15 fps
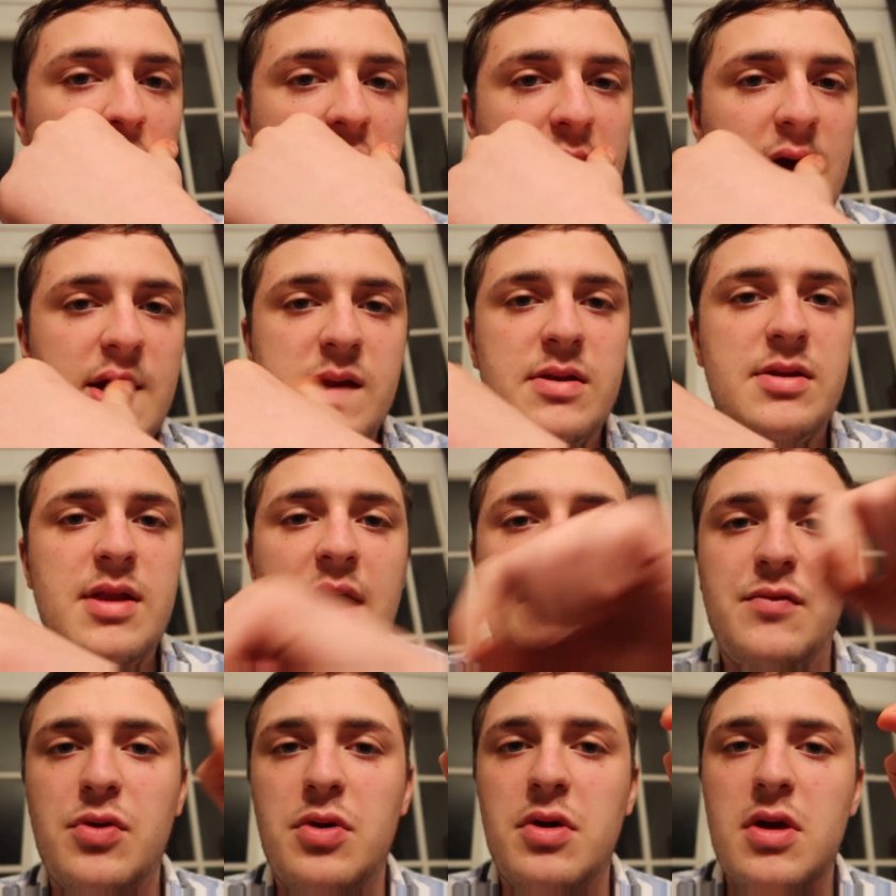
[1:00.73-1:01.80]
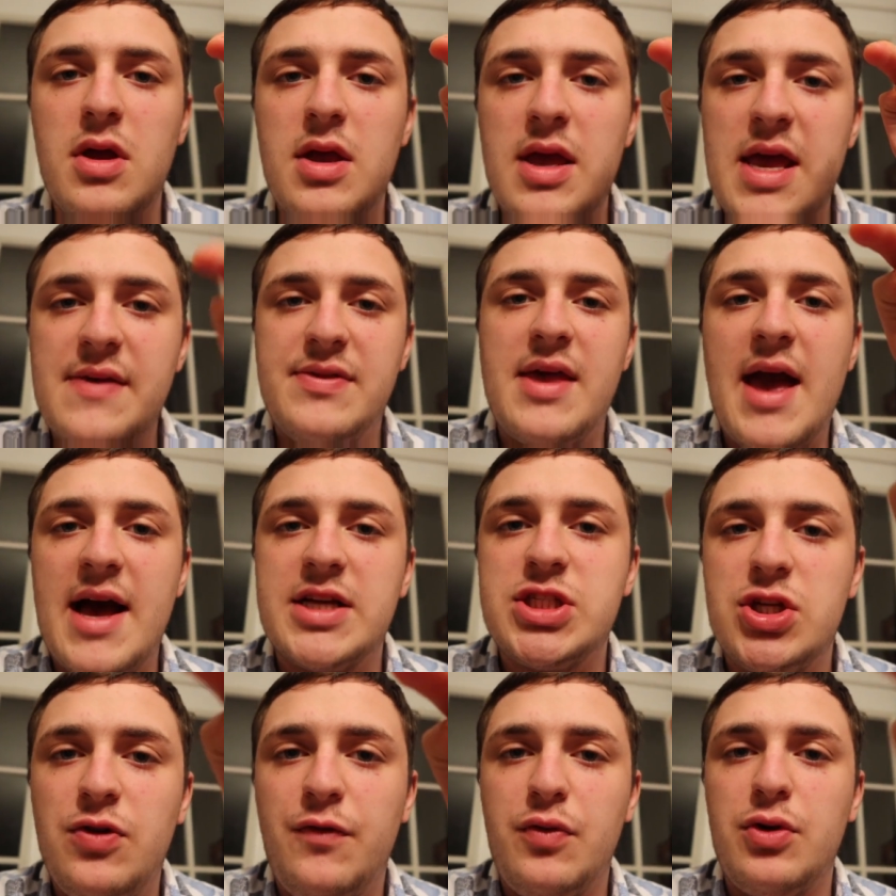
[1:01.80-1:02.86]
and never, if they
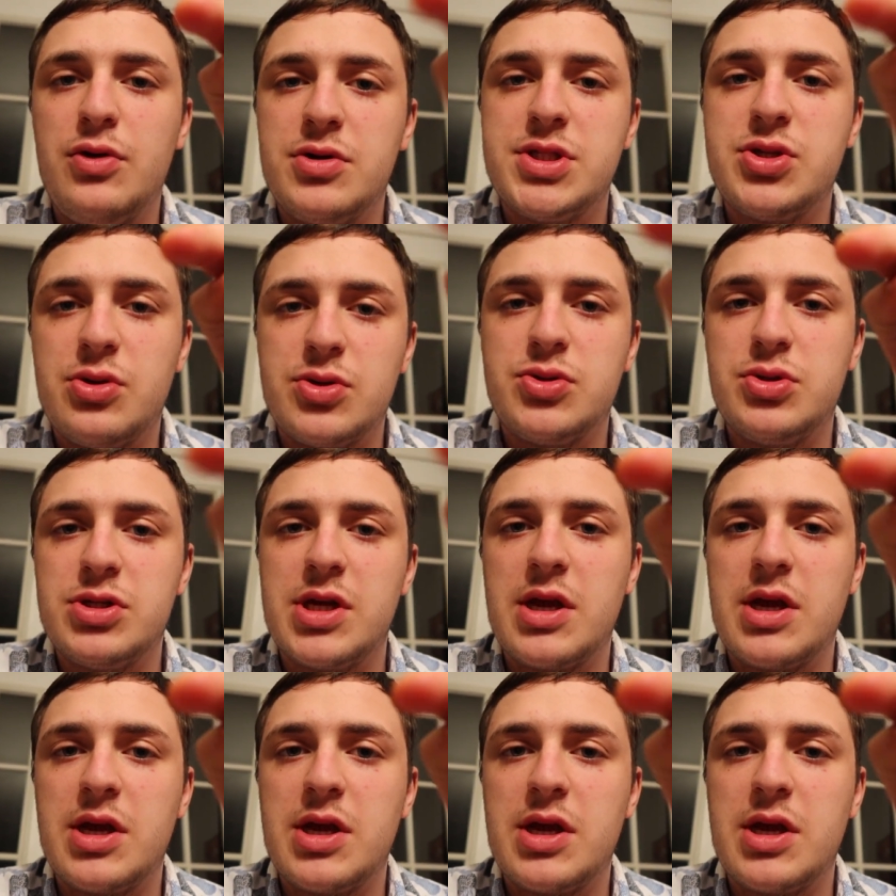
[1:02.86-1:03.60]
ask you for your social